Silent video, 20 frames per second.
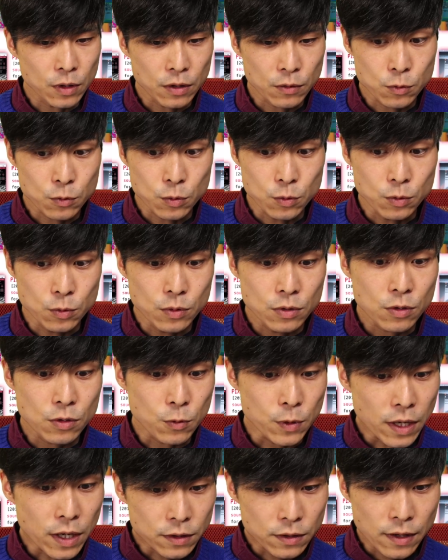who
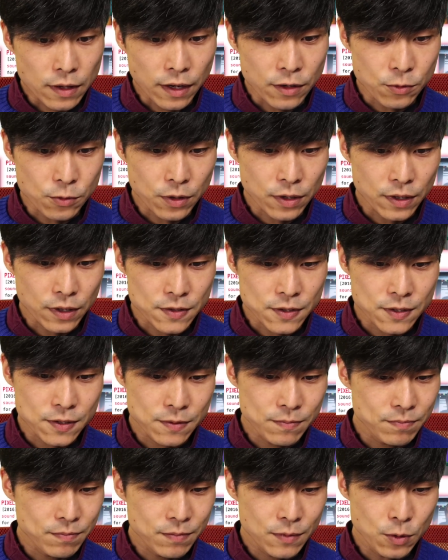created Hydra, as
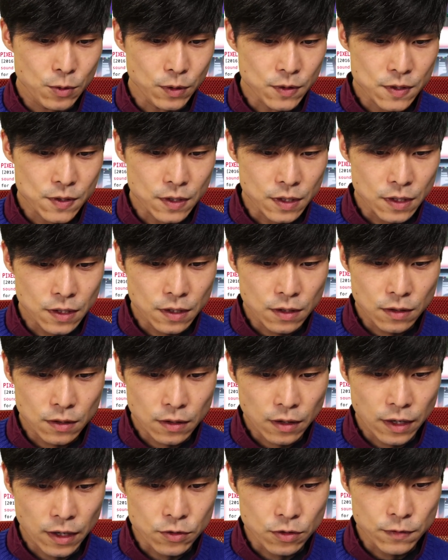you can see here,
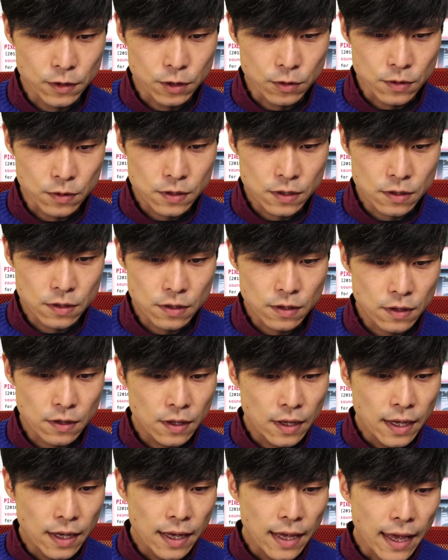Hydra Video Synth,
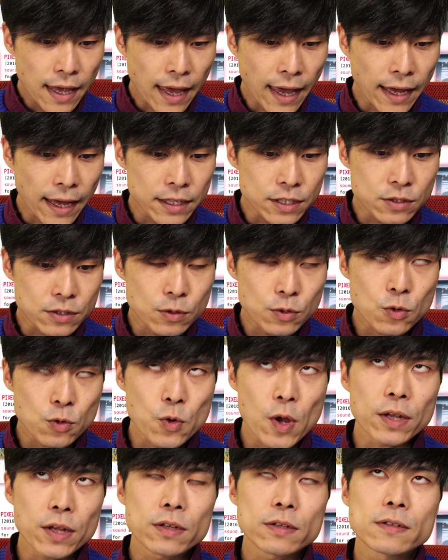and
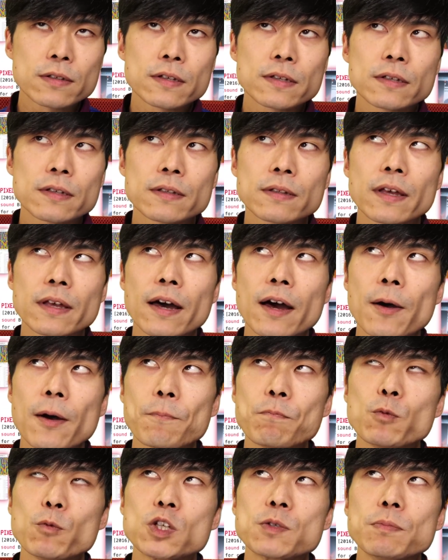created,
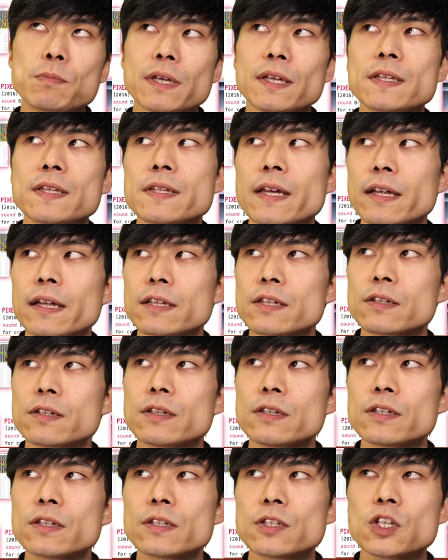which means that
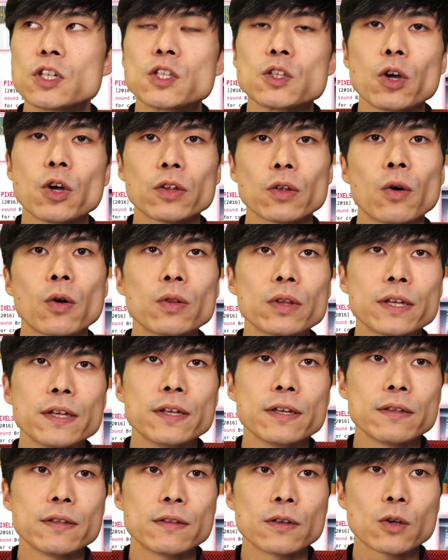she's not only
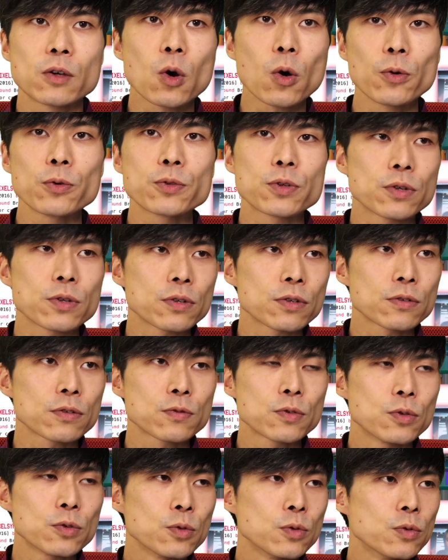the coder
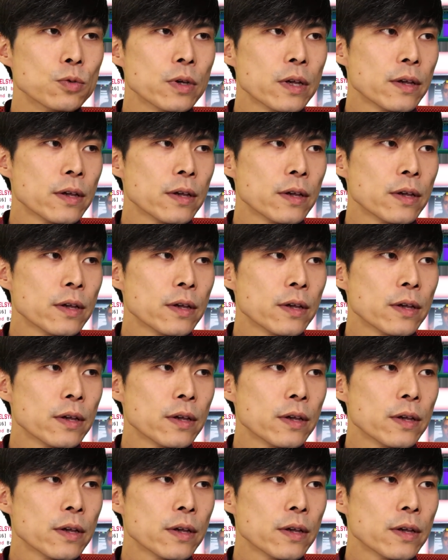who